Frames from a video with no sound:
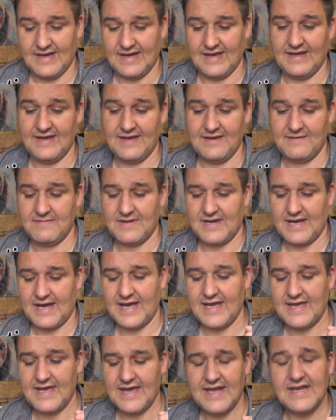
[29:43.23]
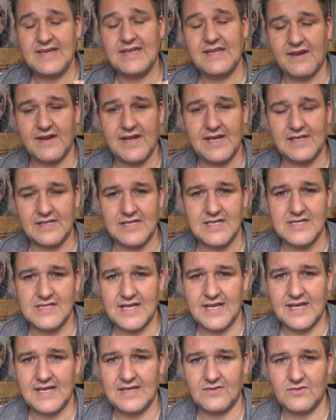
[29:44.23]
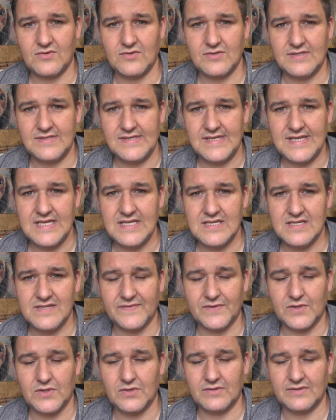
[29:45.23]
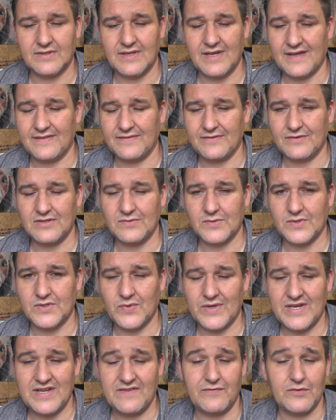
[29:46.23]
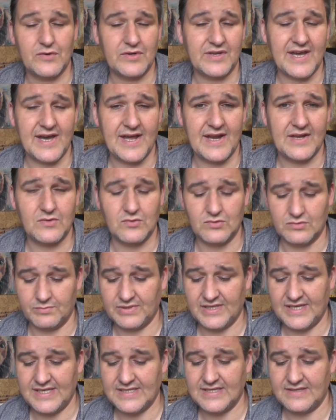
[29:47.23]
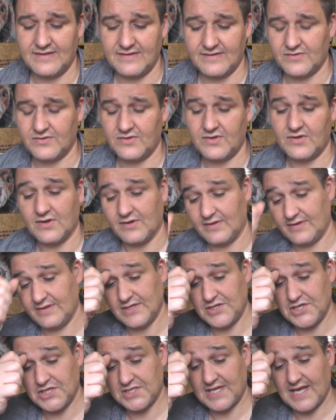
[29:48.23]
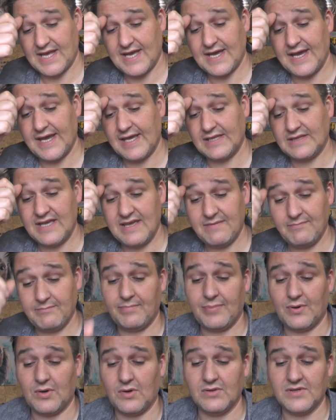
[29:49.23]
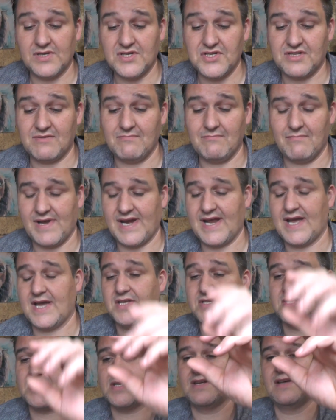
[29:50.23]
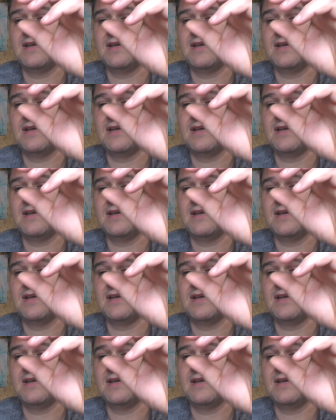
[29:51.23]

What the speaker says: I incorrectly said on Dean's vlog that I thought they were 24 karat gold plated. They're not. They're just highly polished brass.